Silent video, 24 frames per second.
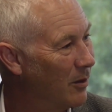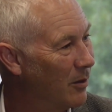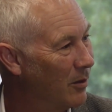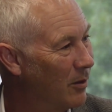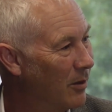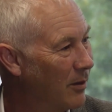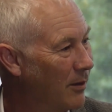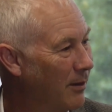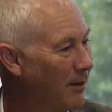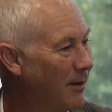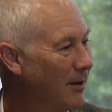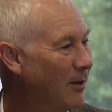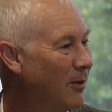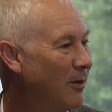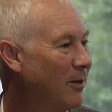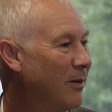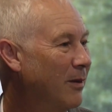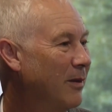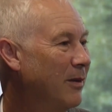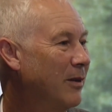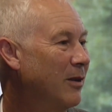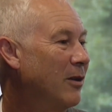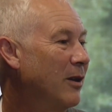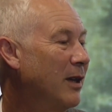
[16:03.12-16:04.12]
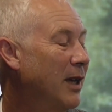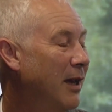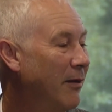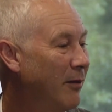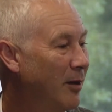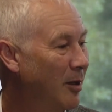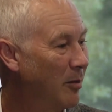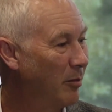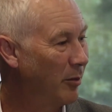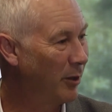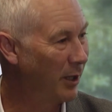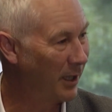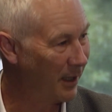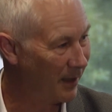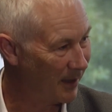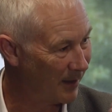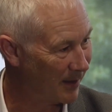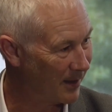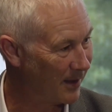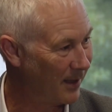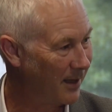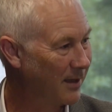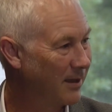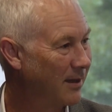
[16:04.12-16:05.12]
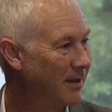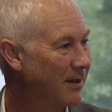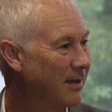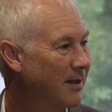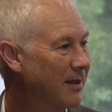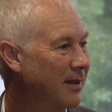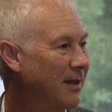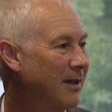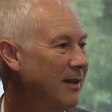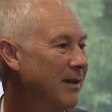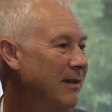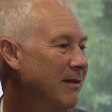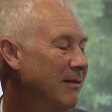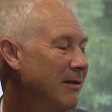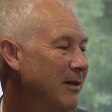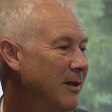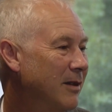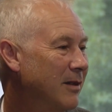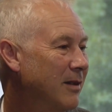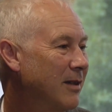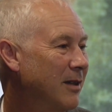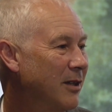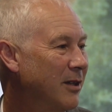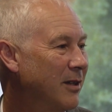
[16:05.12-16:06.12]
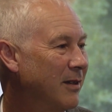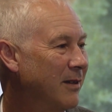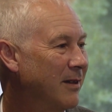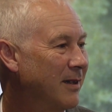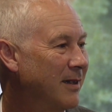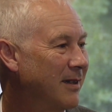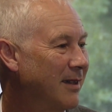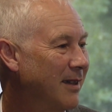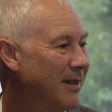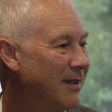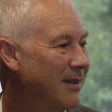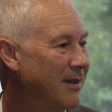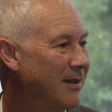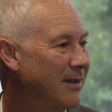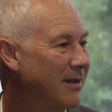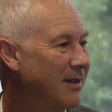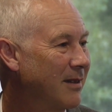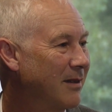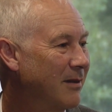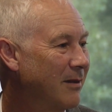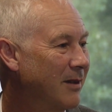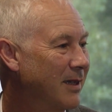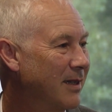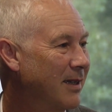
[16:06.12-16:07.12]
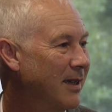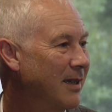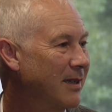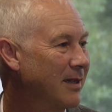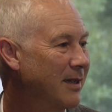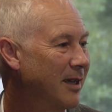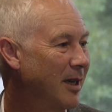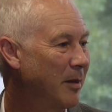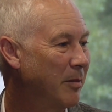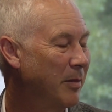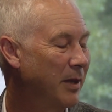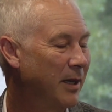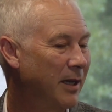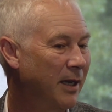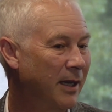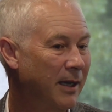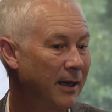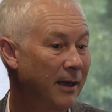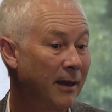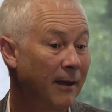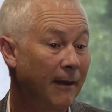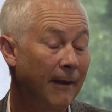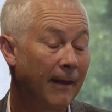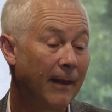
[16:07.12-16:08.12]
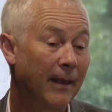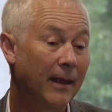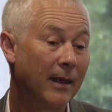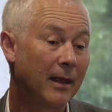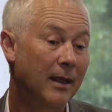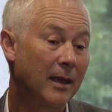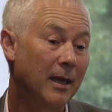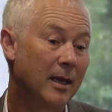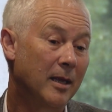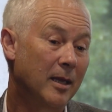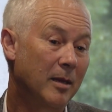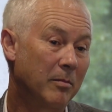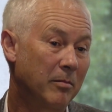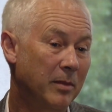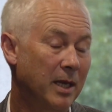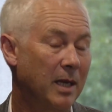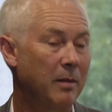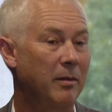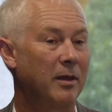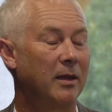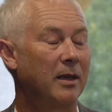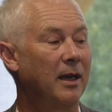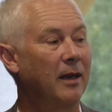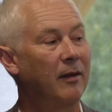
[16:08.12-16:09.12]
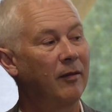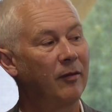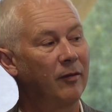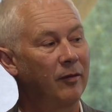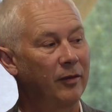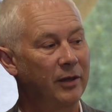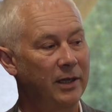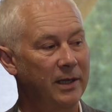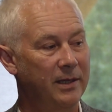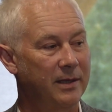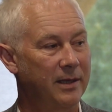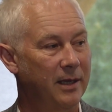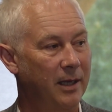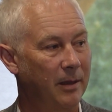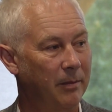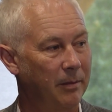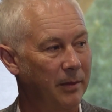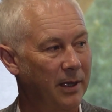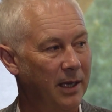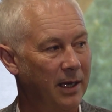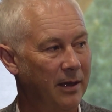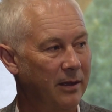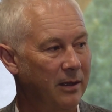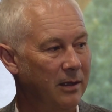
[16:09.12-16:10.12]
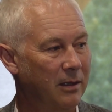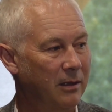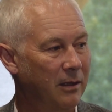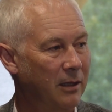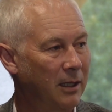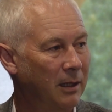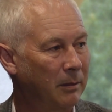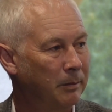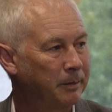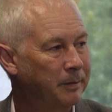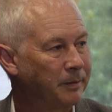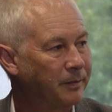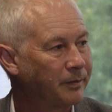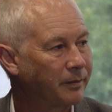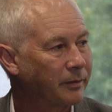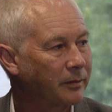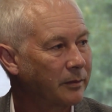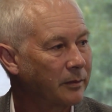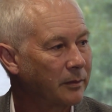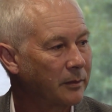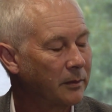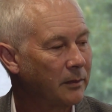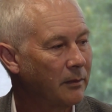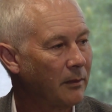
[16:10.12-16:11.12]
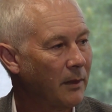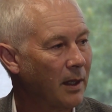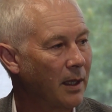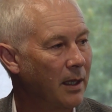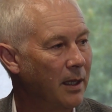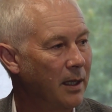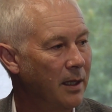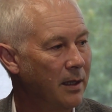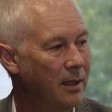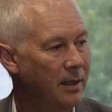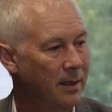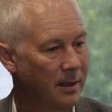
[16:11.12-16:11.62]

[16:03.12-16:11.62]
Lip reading: or not having to bring in assessors, sessional assessors to assess that part. And then maybe that frees up other time in the